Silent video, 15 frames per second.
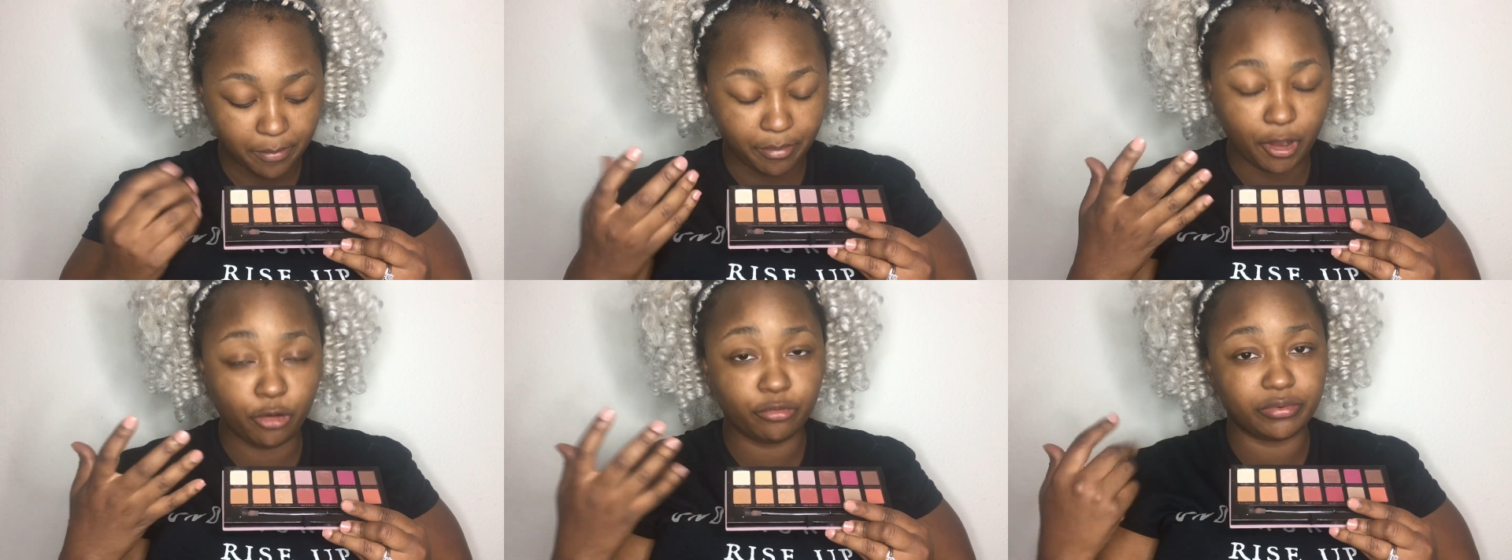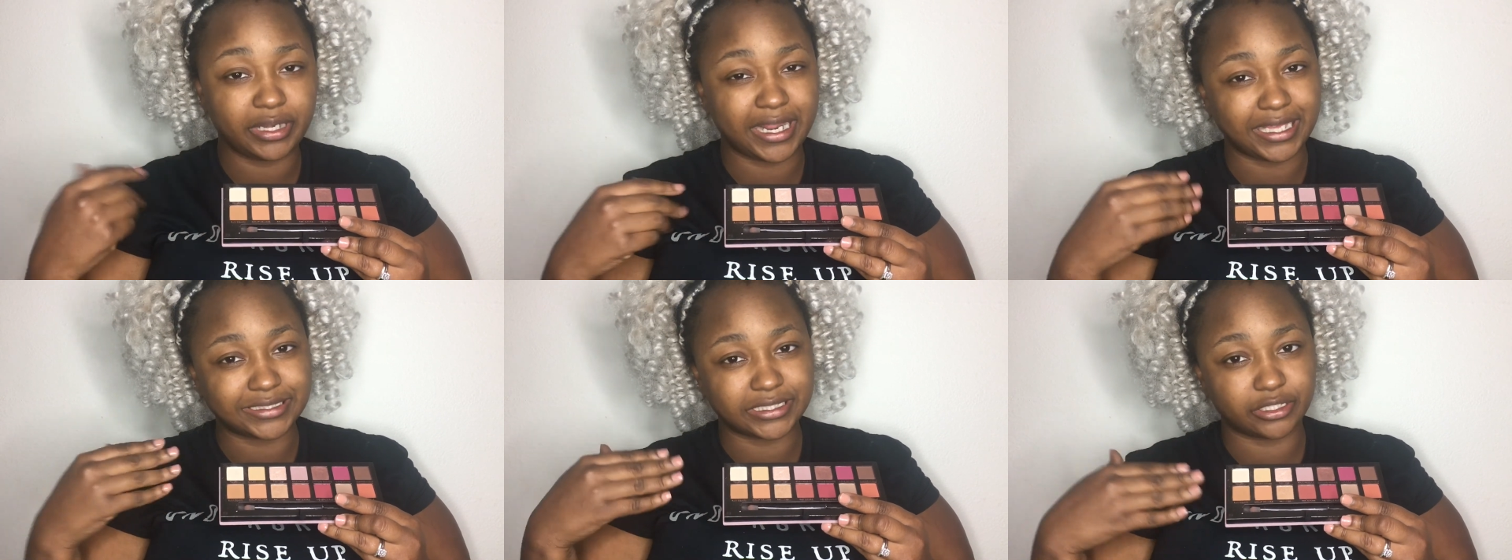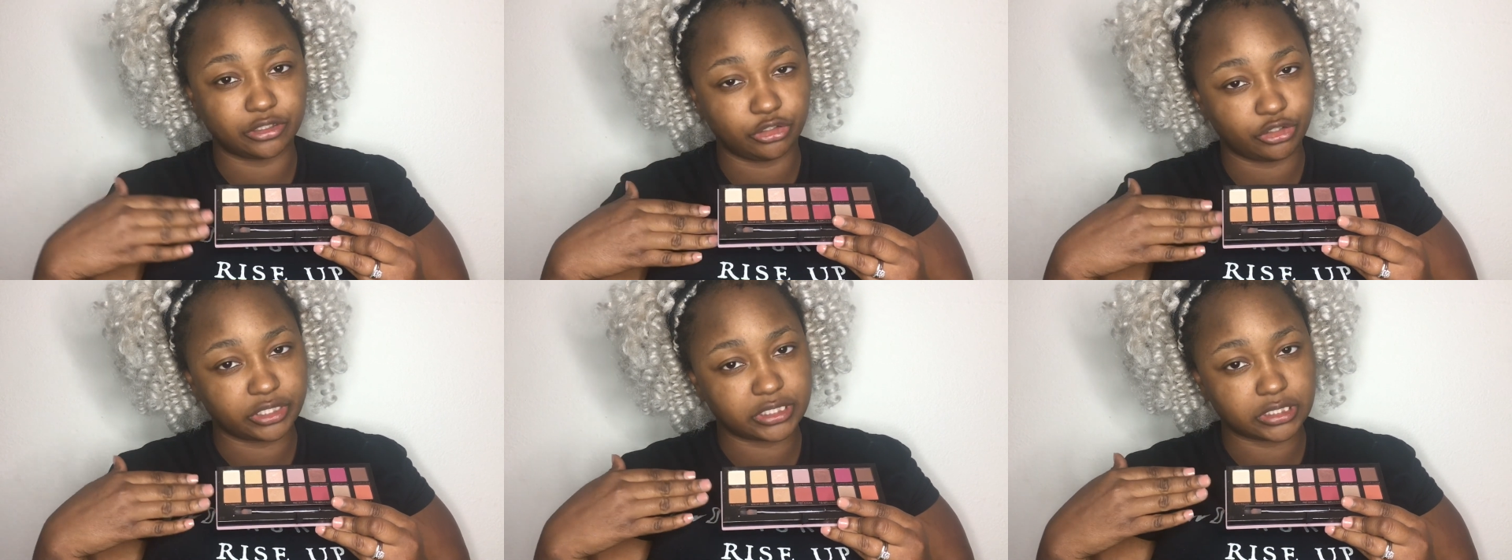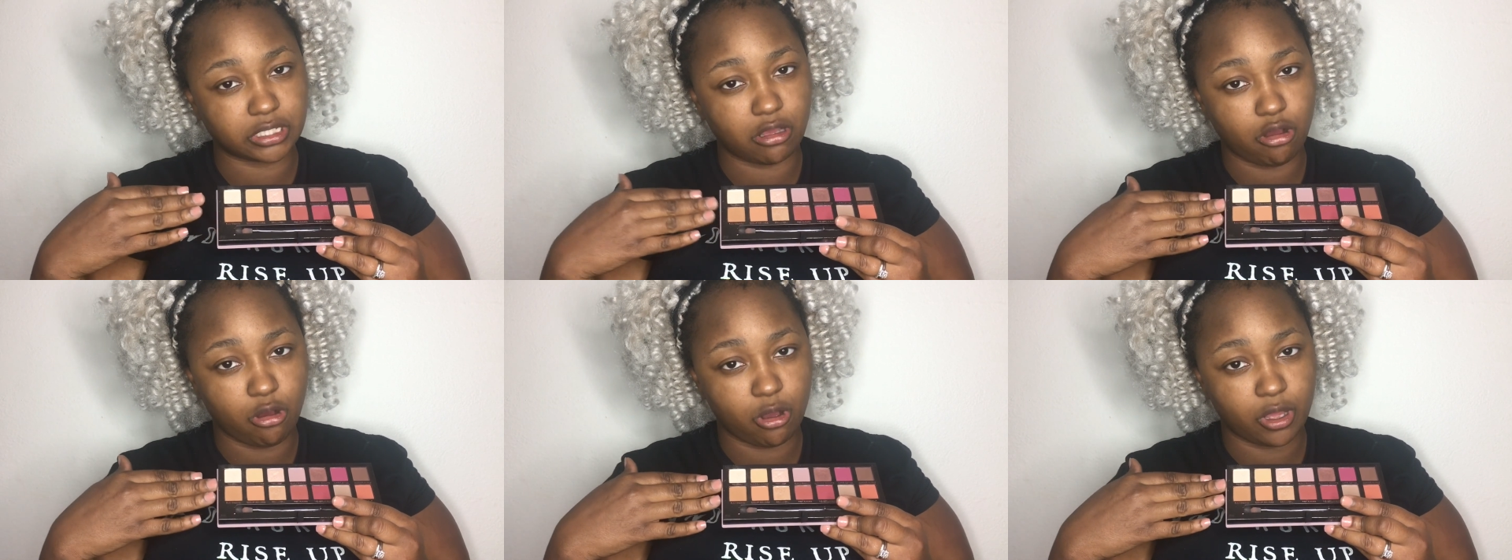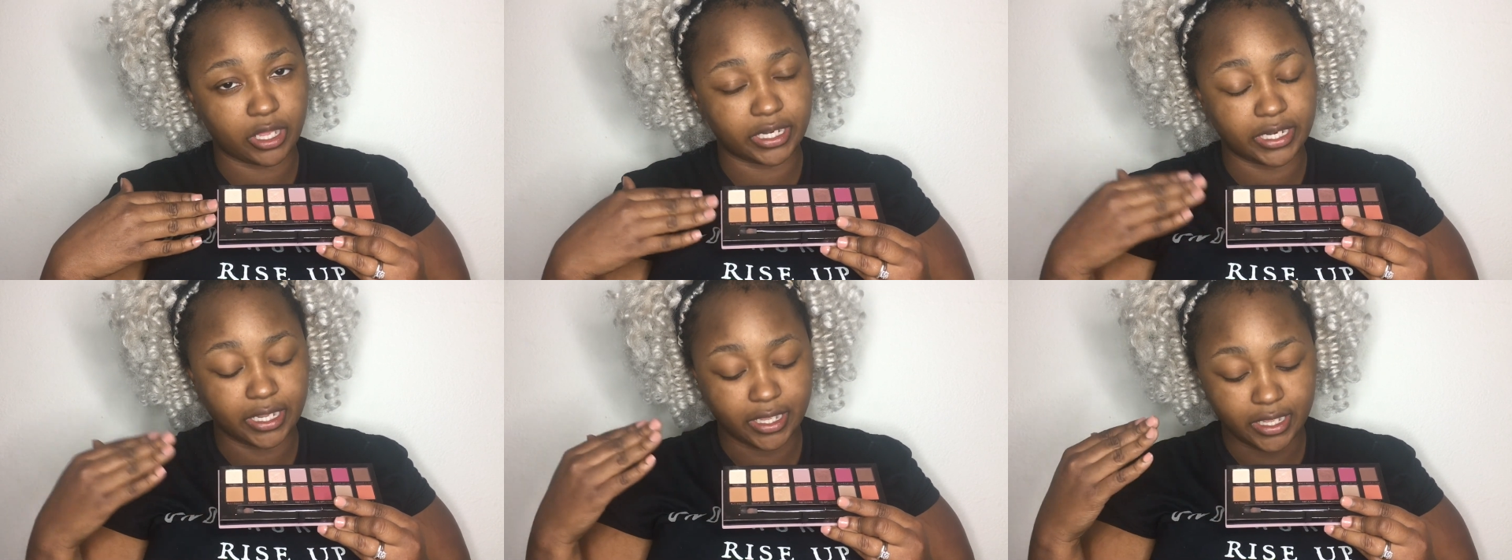potent as it looks
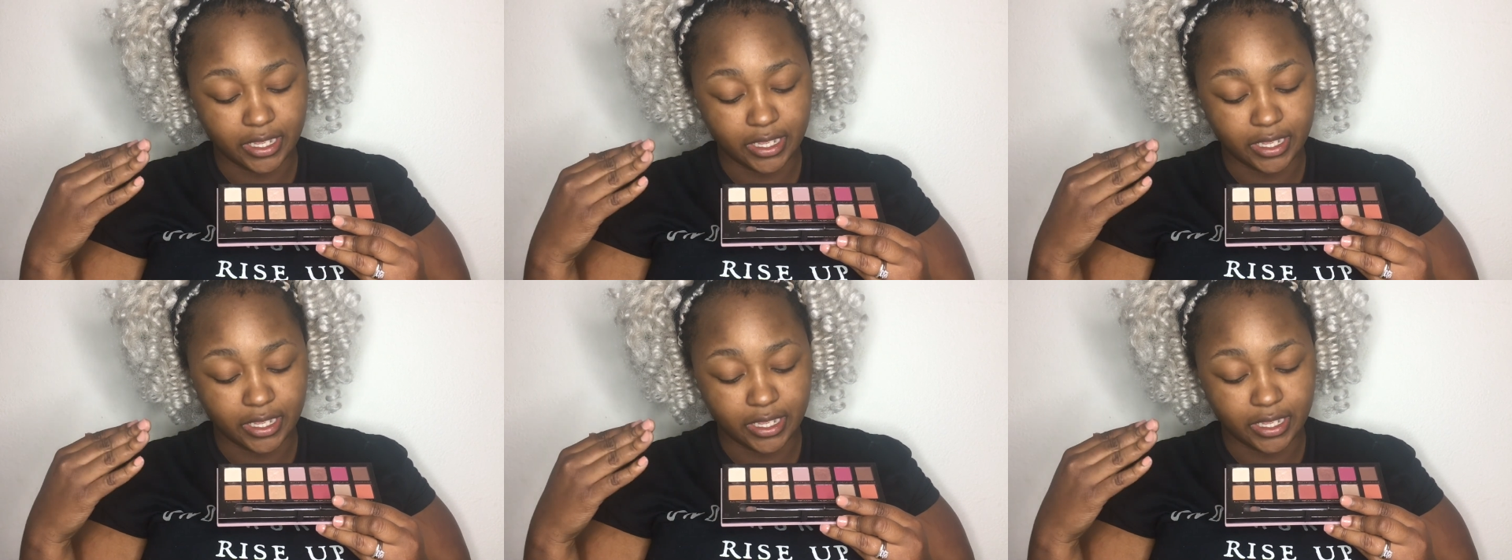on